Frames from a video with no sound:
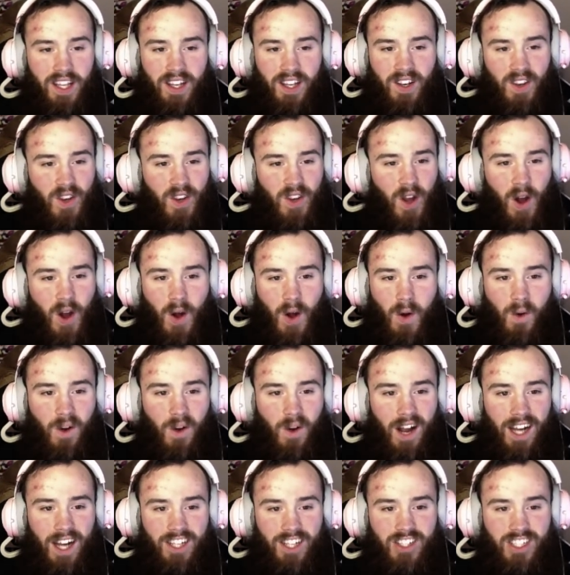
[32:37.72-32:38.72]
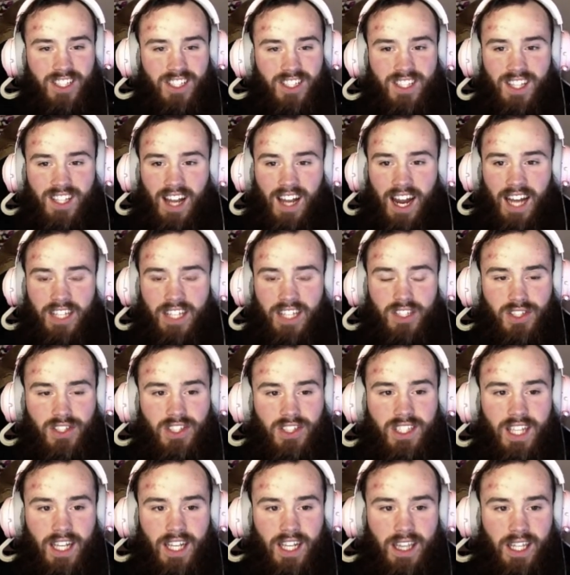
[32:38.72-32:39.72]
No, I just
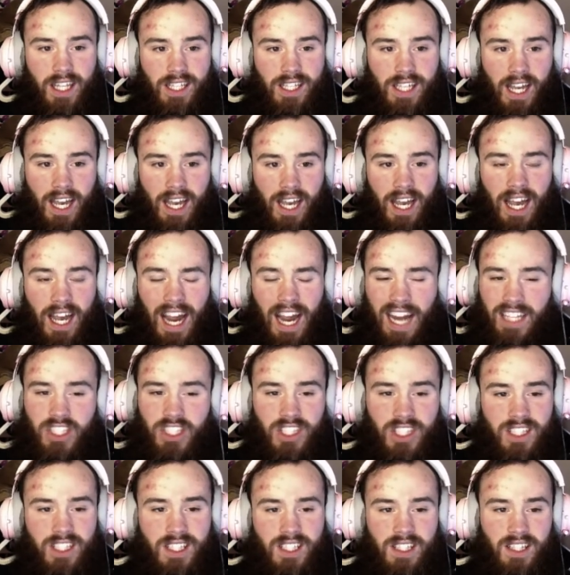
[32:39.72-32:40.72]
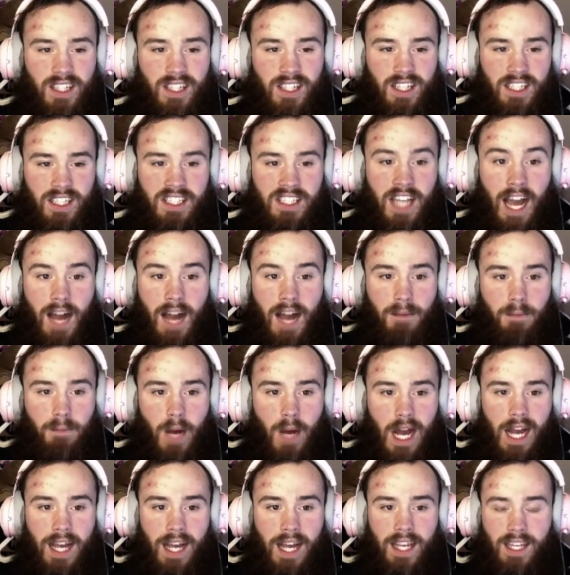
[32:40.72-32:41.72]
did the test. I just got
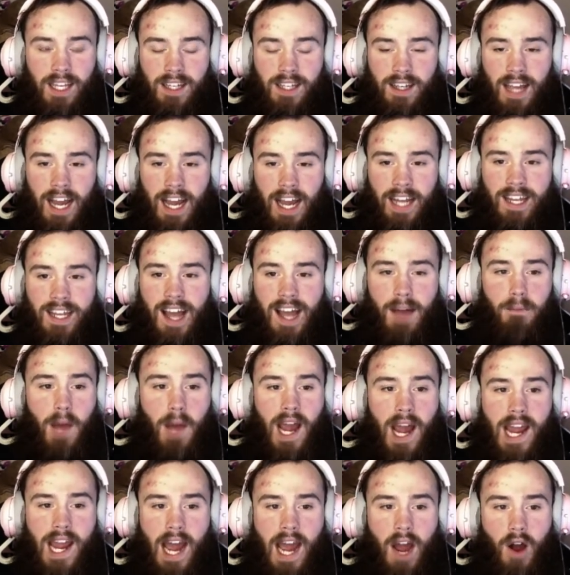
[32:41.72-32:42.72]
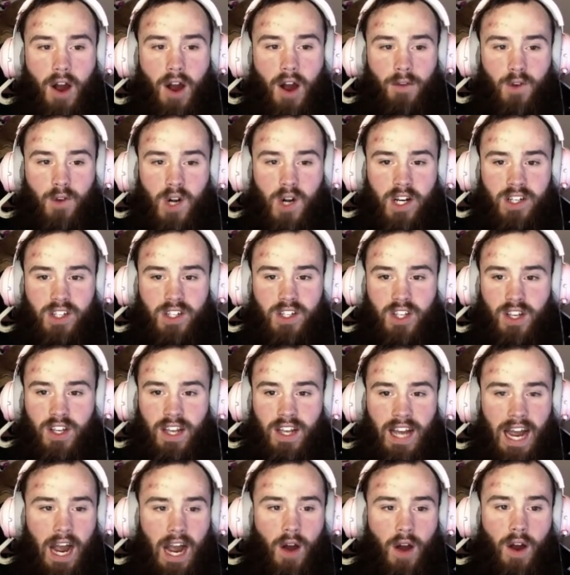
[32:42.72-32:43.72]
by. I got by however
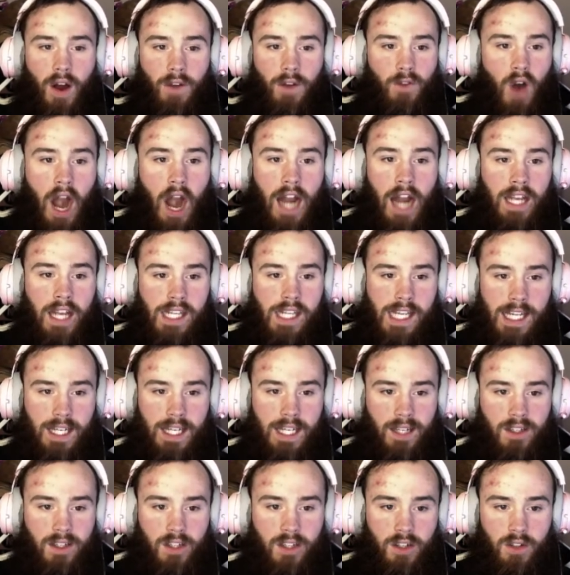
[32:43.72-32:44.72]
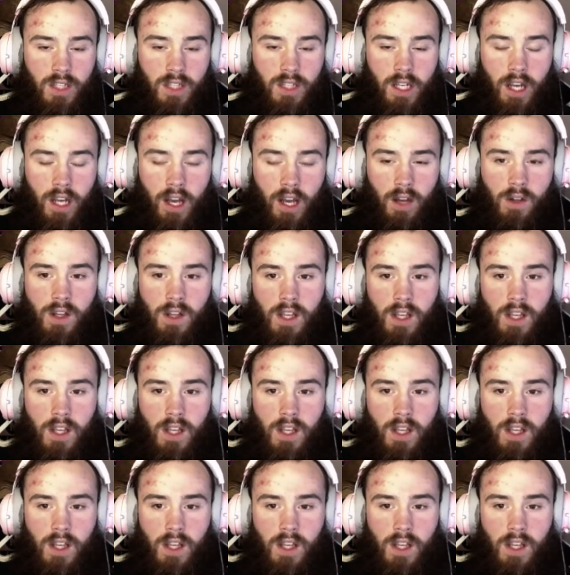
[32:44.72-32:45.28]
I needed to, you know.